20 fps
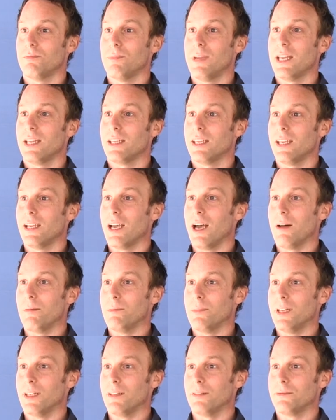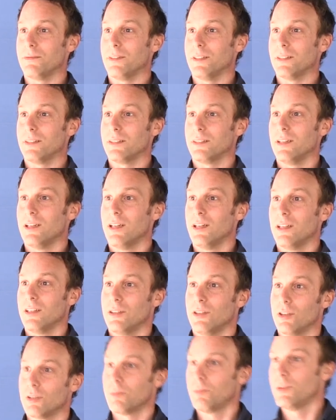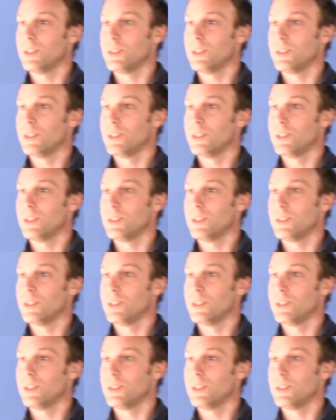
making up benefit, not